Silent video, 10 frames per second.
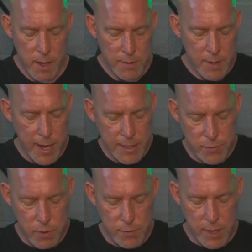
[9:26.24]
The last
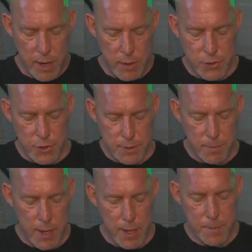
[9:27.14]
row down is just
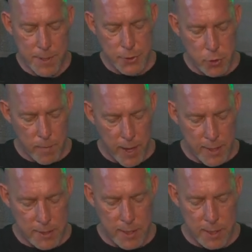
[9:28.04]
my pistol
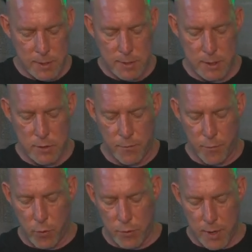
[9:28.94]
magazines. These are
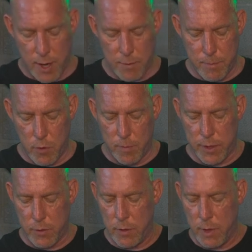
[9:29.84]
for the
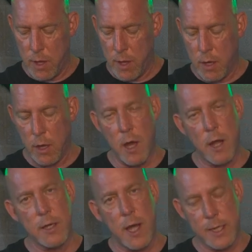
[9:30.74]
9mm
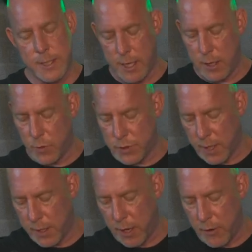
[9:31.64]
Glock 19, which
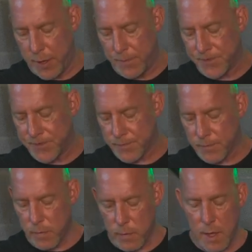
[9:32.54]
I carry.
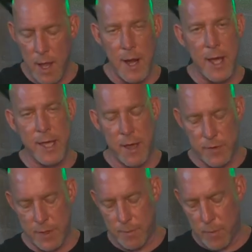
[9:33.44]
I like
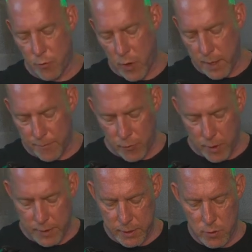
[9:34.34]
having them right up
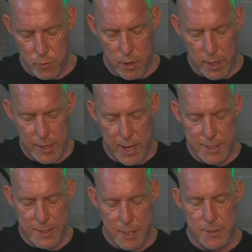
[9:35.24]
front here where I can
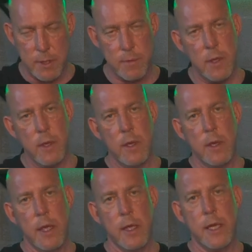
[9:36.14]
access them
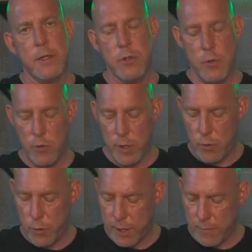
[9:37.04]
and get to them really
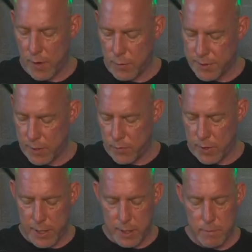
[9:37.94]
quick if I was to ever
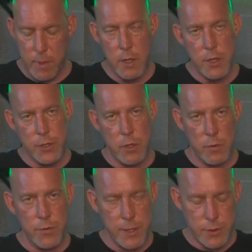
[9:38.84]
need them. So
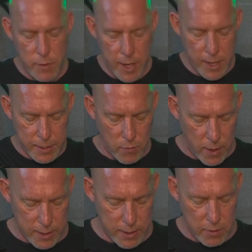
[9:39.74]
these are handy
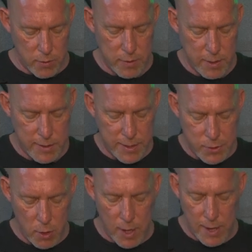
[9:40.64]
right here, and that's
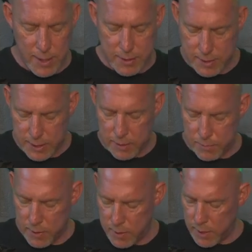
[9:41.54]
all I like to
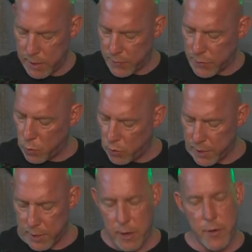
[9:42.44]
keep in this
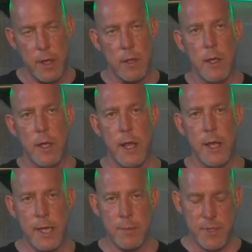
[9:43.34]
working area.
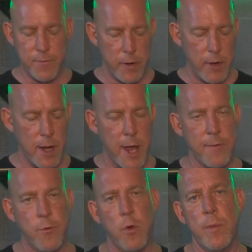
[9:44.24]
It keeps it very
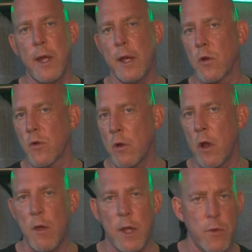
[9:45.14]
light for me. I can
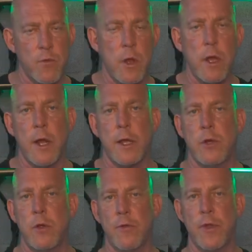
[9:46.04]
crawl, I can run, I can
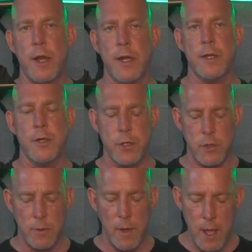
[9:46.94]
do everything I need to
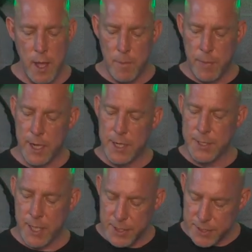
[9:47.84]
do, because
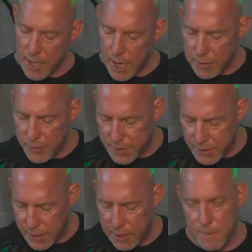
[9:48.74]
inside of this
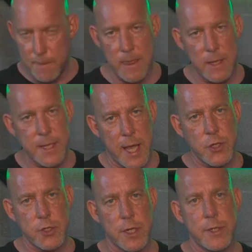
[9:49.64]
kit is
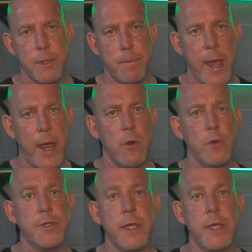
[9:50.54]
actually some panels.